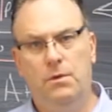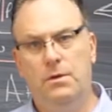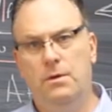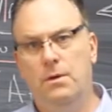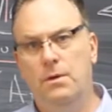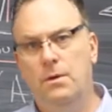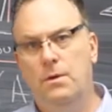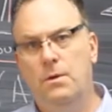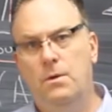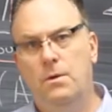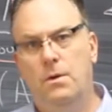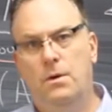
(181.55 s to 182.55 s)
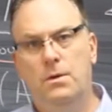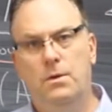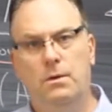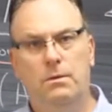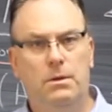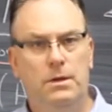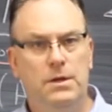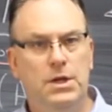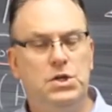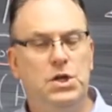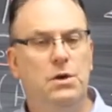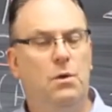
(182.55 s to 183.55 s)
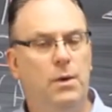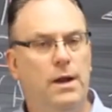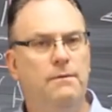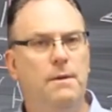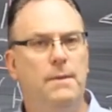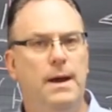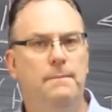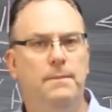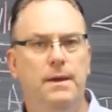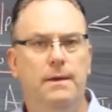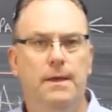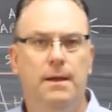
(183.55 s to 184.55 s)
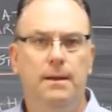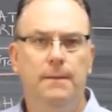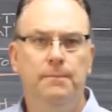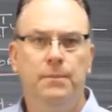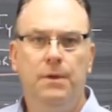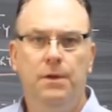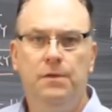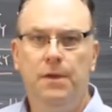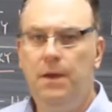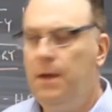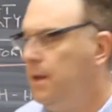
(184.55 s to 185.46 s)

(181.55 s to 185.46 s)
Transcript: or your condition or whatever it might be that is